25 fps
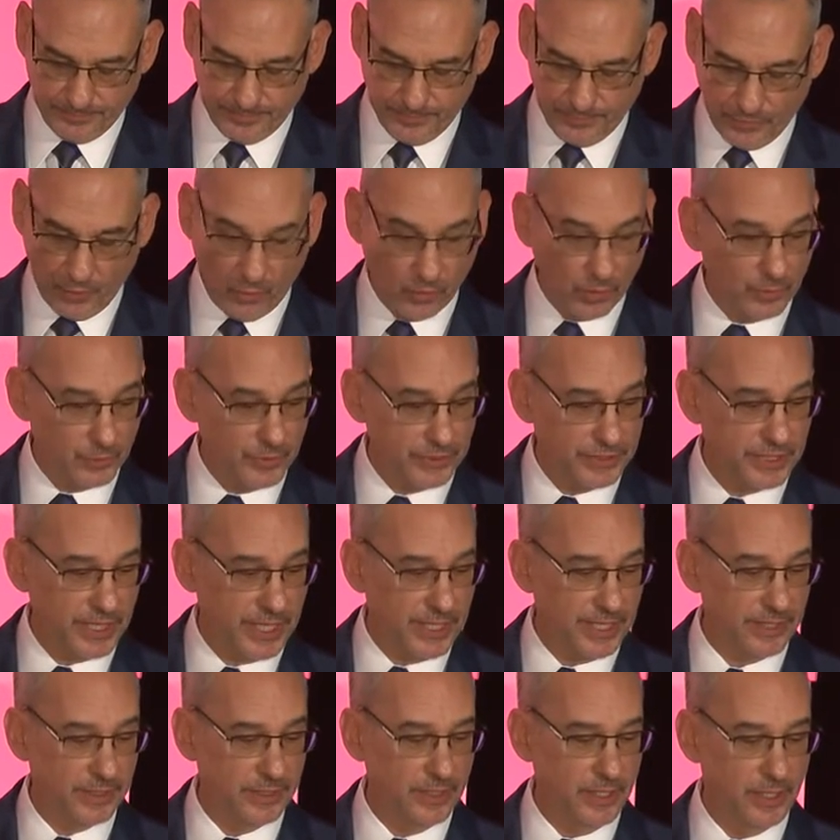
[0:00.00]
though it would
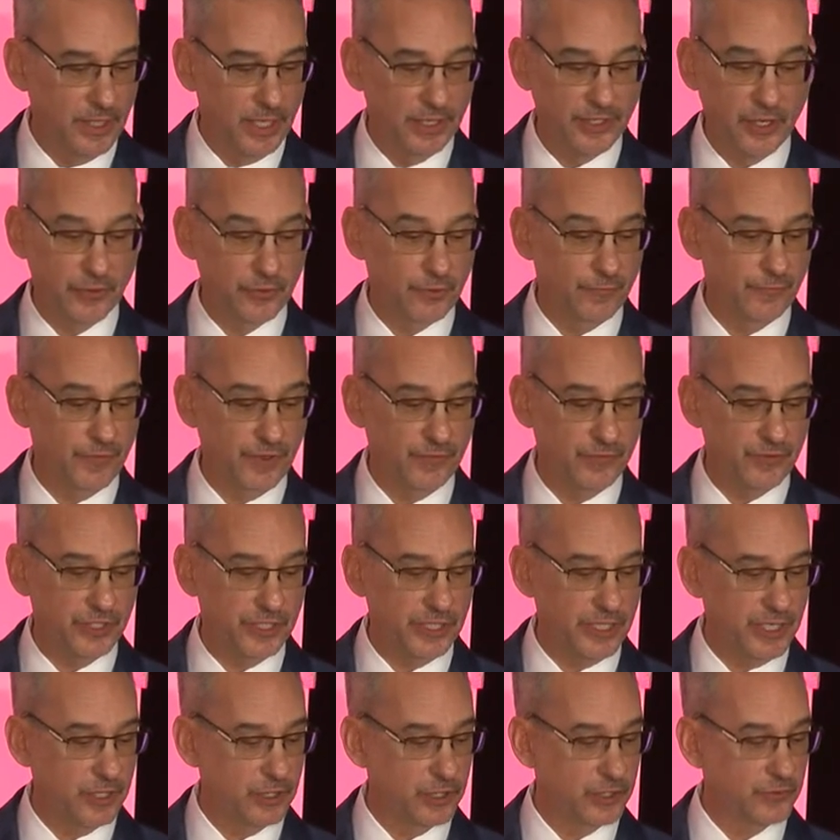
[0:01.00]
take another 50
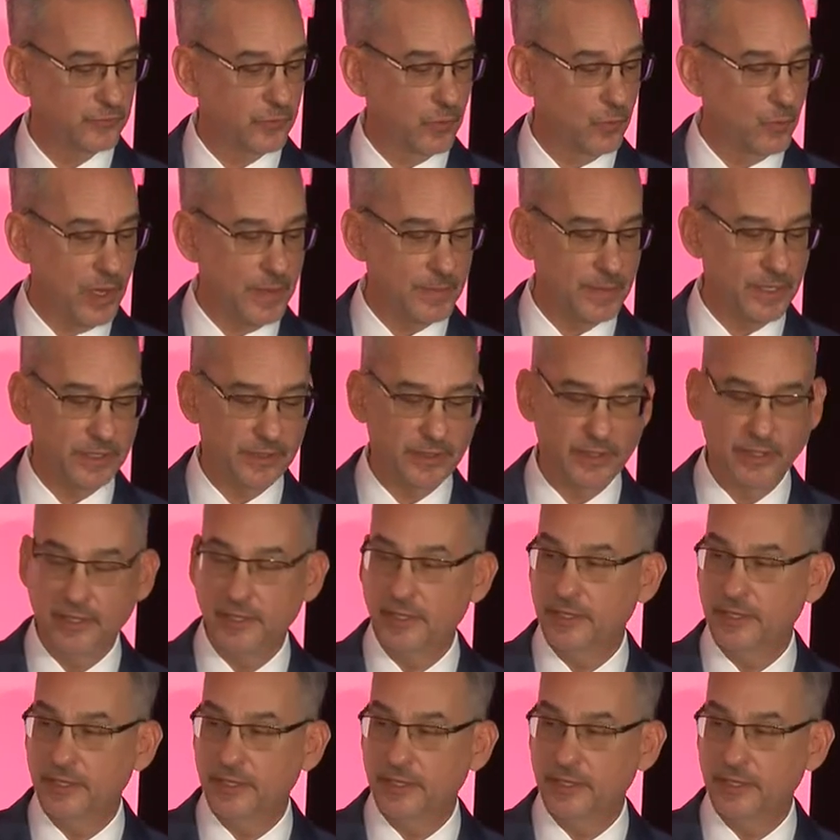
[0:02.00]
years for women